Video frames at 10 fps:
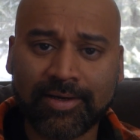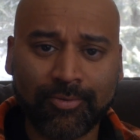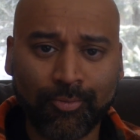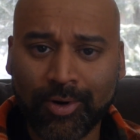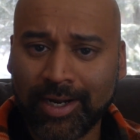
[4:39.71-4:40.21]

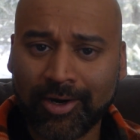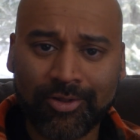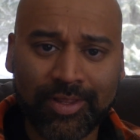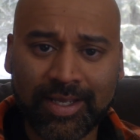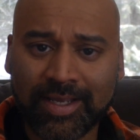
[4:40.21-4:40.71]
where
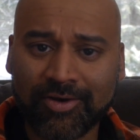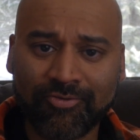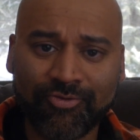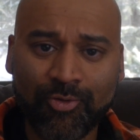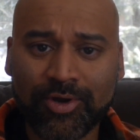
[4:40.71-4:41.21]
they can
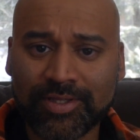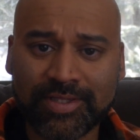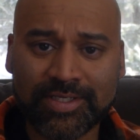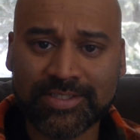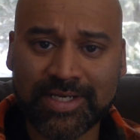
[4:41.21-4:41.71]
avoid
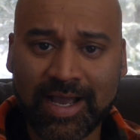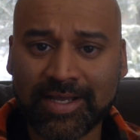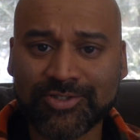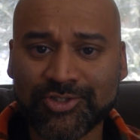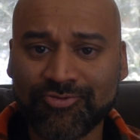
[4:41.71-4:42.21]
these
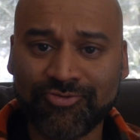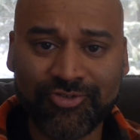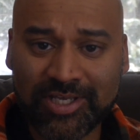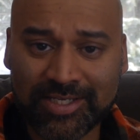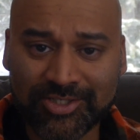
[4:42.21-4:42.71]
kinds of
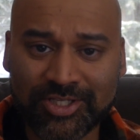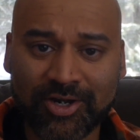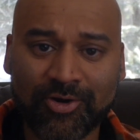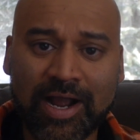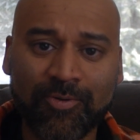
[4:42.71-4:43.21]
fees that
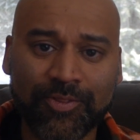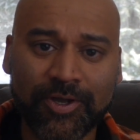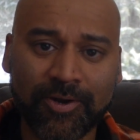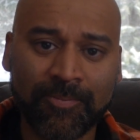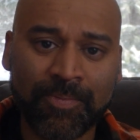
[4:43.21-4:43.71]
are out
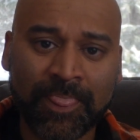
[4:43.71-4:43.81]
there.